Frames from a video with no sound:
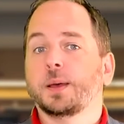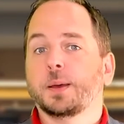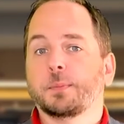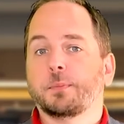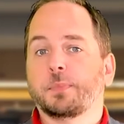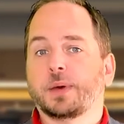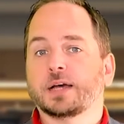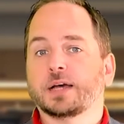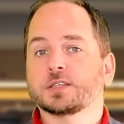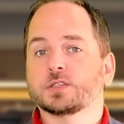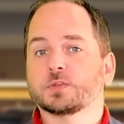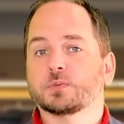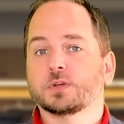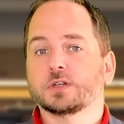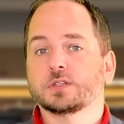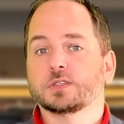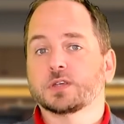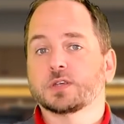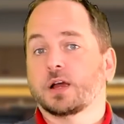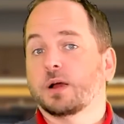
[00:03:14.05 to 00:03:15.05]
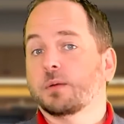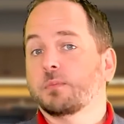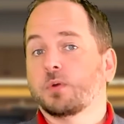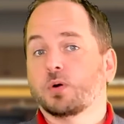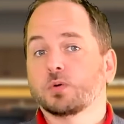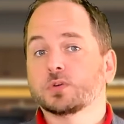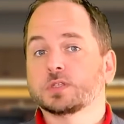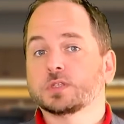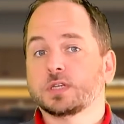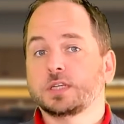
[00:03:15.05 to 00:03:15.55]
passwords are
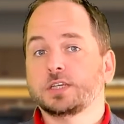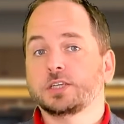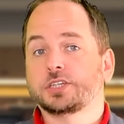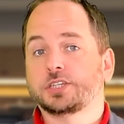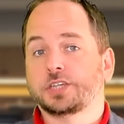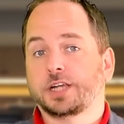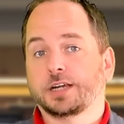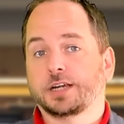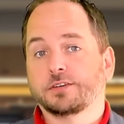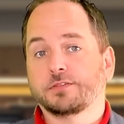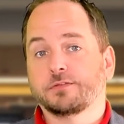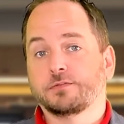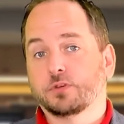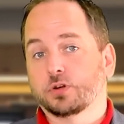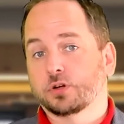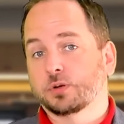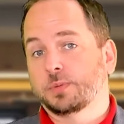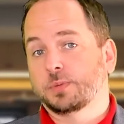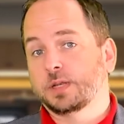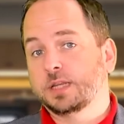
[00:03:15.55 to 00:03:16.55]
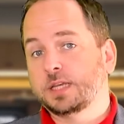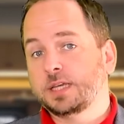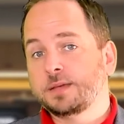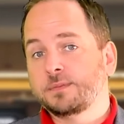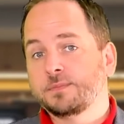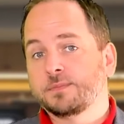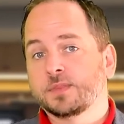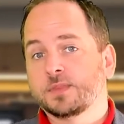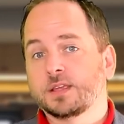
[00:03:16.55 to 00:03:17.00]
mostly shared verbally,